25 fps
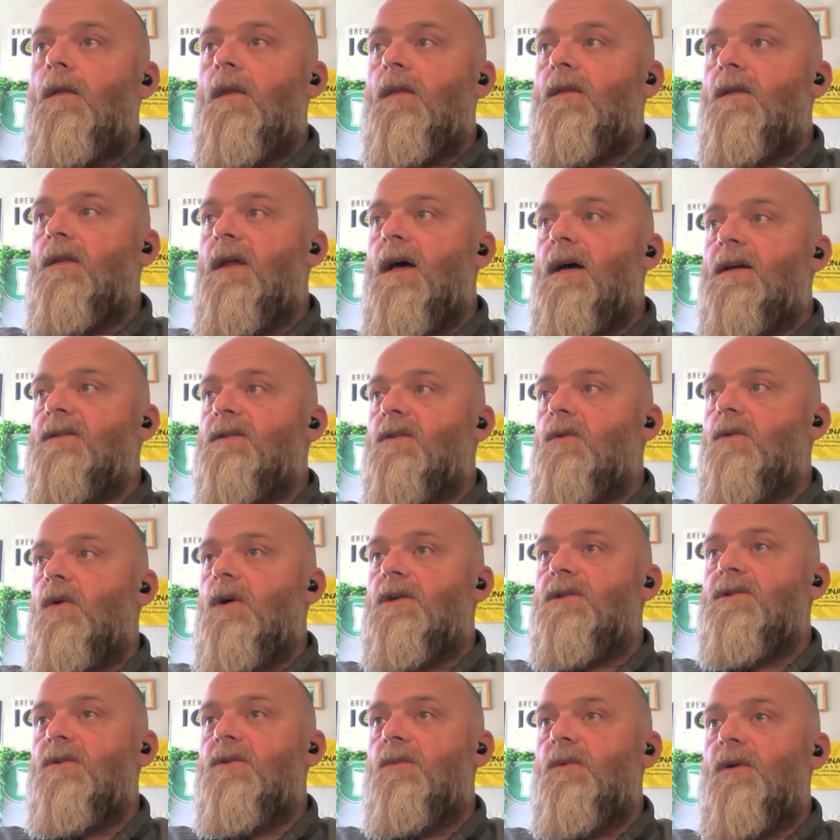And then the last
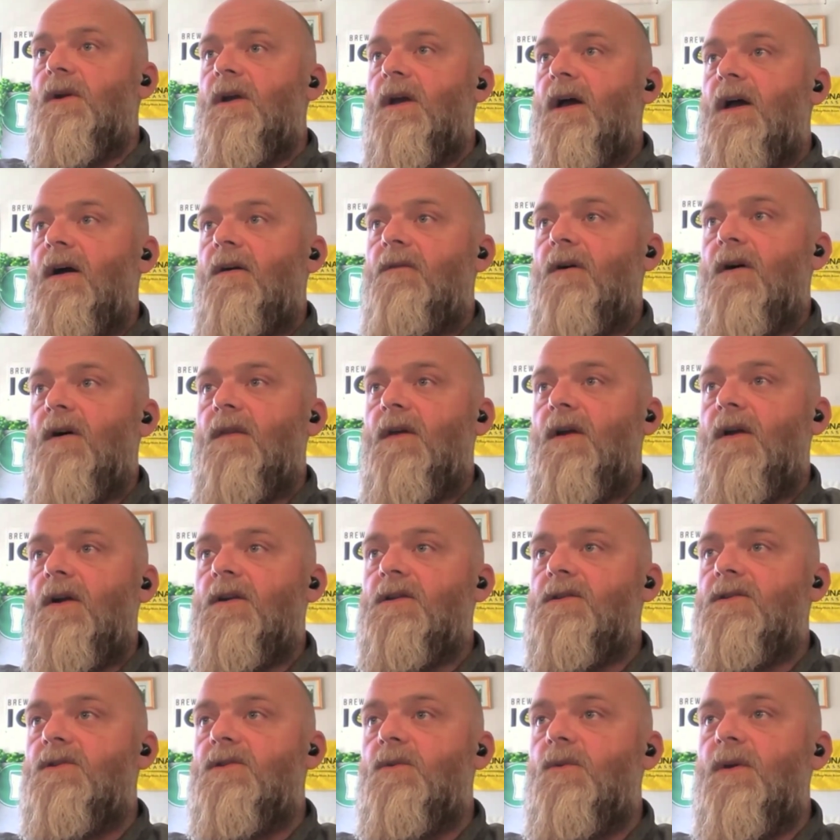question we have on
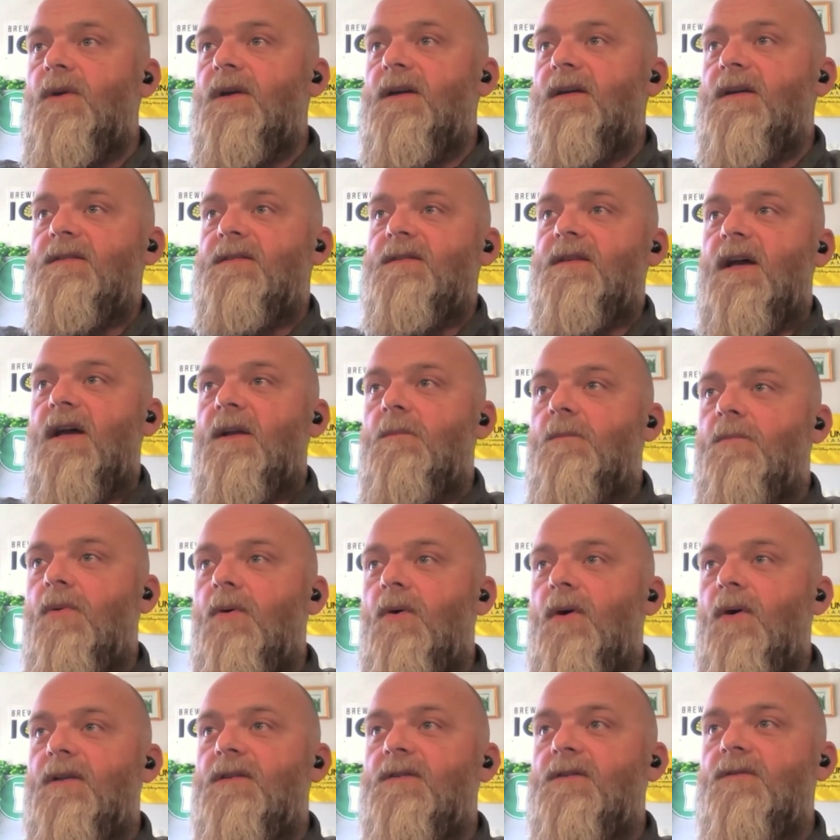there is, do we assign
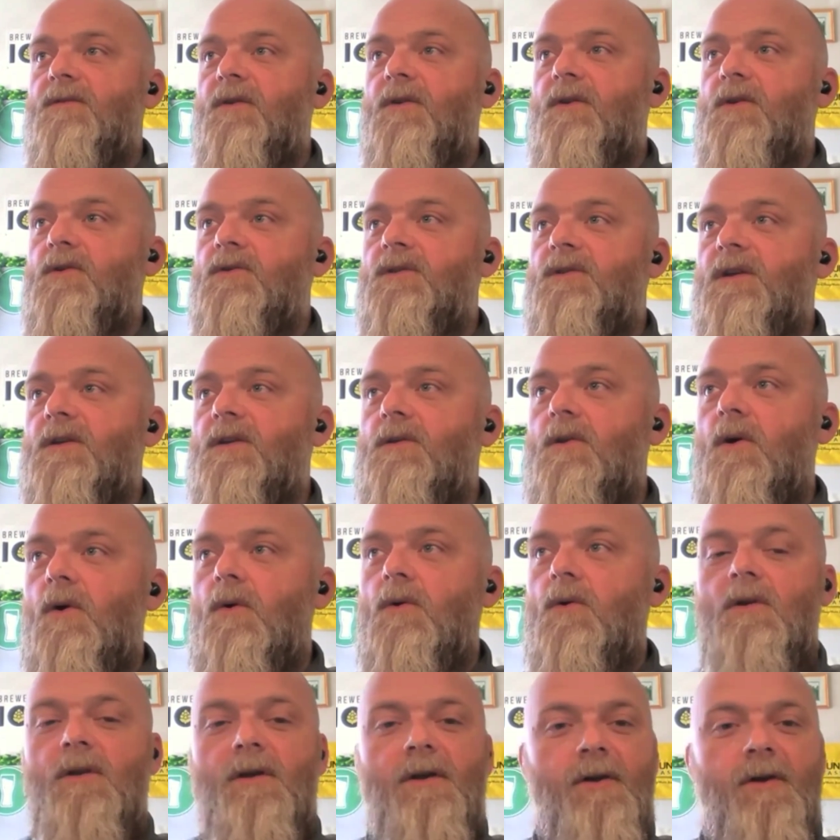points for using
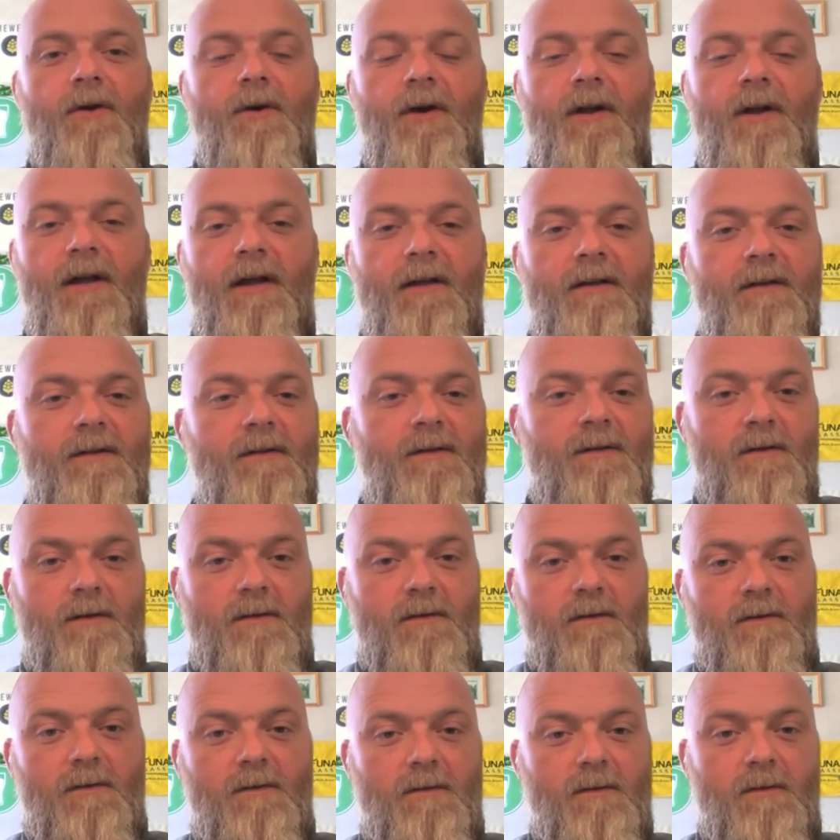local ingredients?
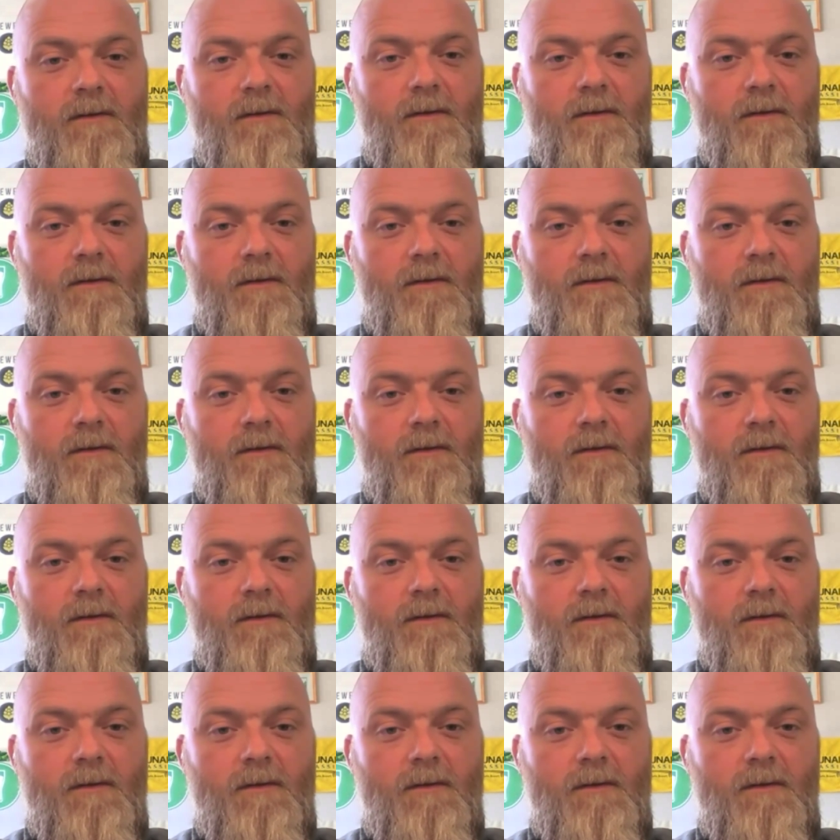